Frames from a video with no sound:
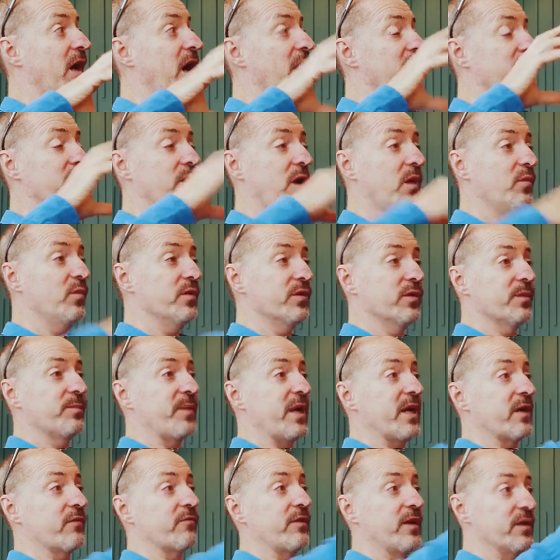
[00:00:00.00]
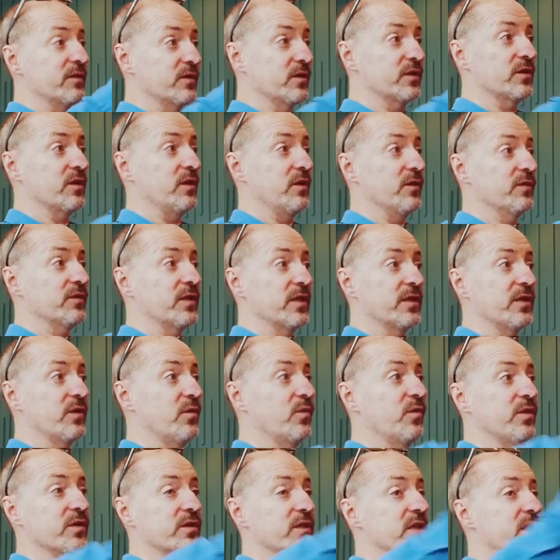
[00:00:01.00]
I want the background soft. I
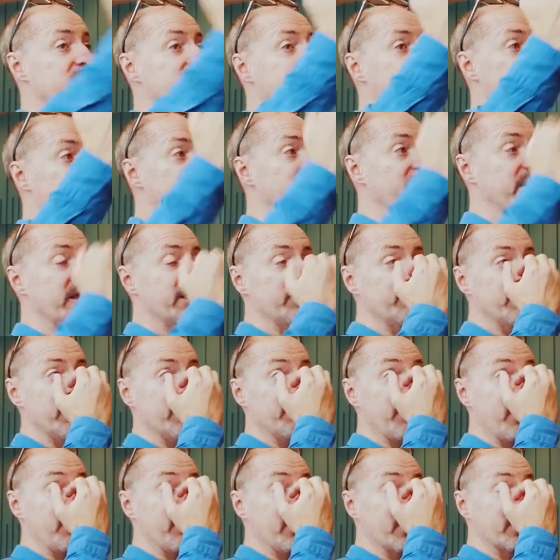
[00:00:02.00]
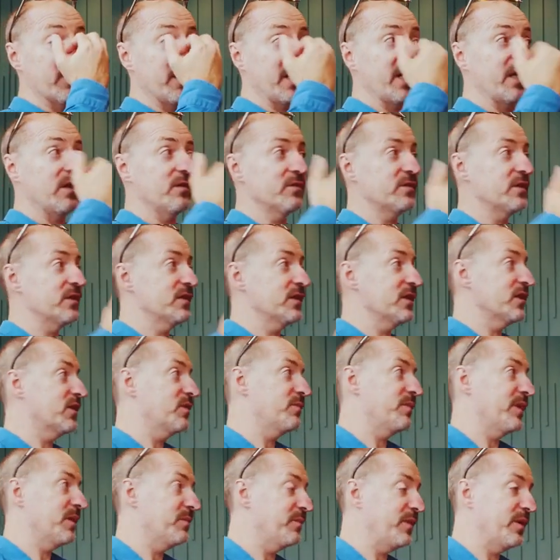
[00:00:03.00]
don't know what's in the background. It may be other houses,
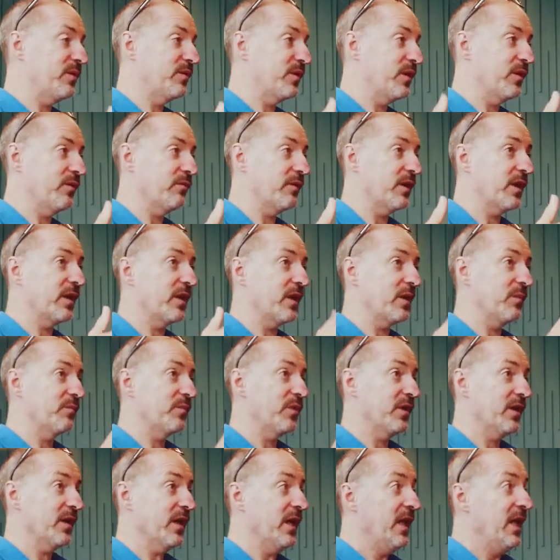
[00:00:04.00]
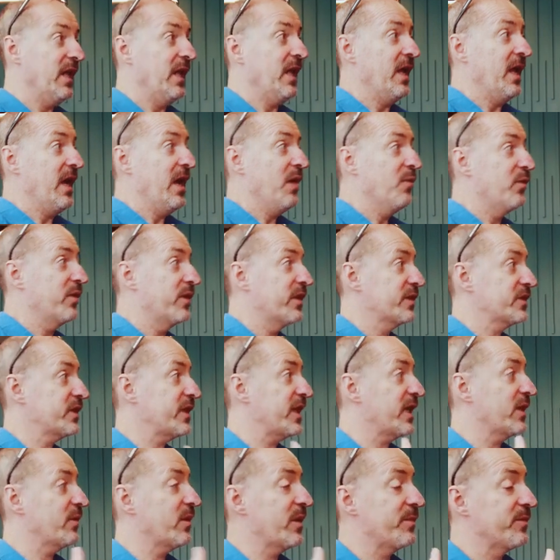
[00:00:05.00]
it could be a building or anything, but with a
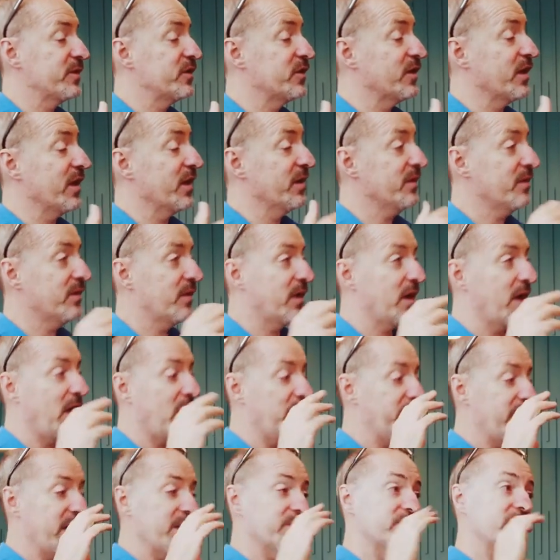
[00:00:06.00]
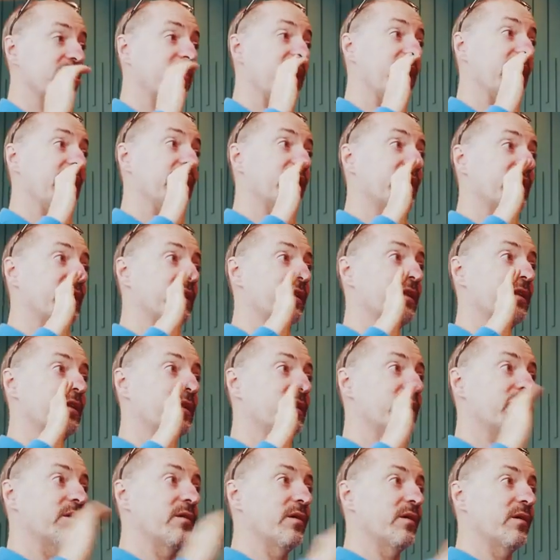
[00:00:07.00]
shallow aperture, I'll be able
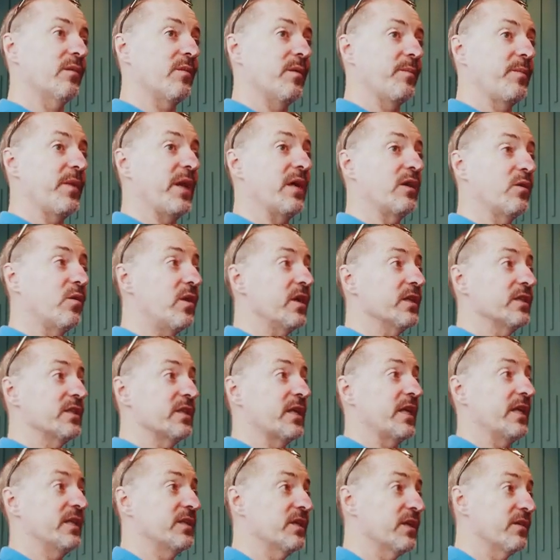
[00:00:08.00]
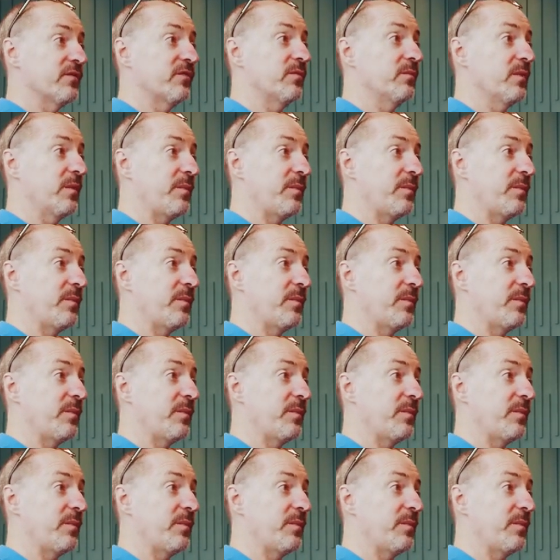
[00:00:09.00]
to isolate her